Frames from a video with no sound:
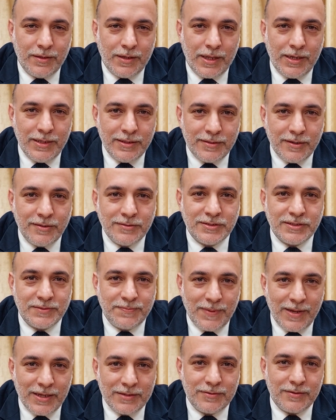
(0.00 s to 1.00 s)
And he turns his
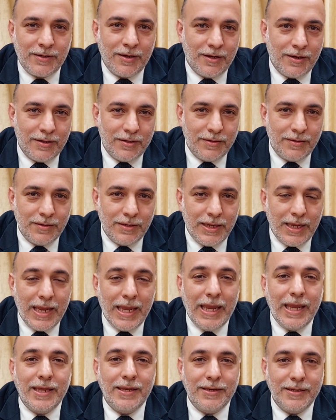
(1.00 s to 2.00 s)
back to God.
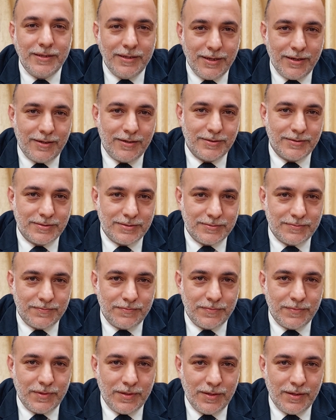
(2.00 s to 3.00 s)
80 years.
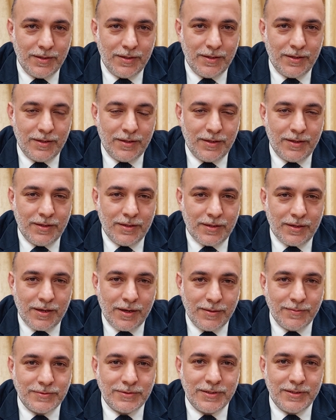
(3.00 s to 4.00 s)

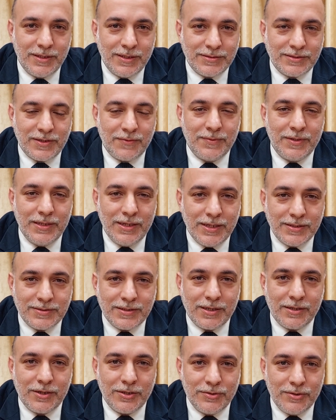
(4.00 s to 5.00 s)
Comes to this Rabbi
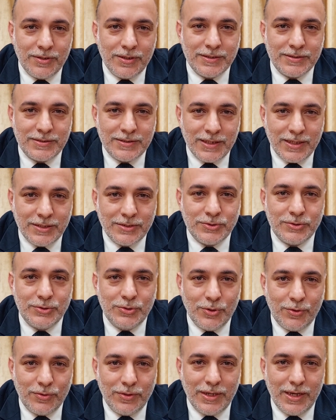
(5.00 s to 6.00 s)
Eliezer Gadol and says,
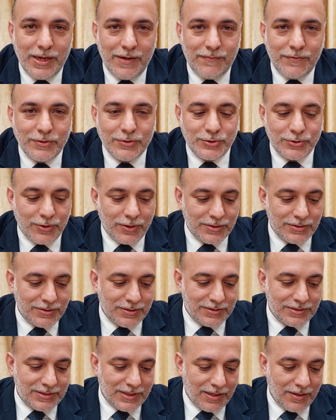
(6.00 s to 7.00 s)
don't ever trust
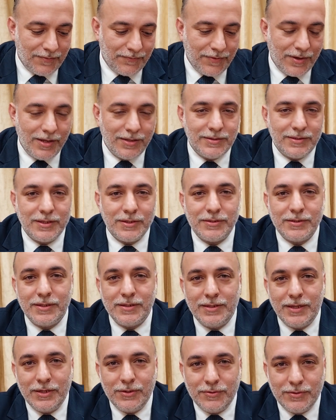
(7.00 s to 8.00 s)
yourself until the
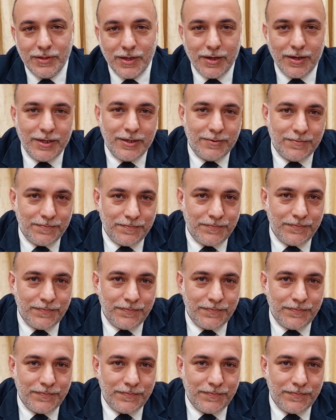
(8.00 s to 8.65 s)
day you die.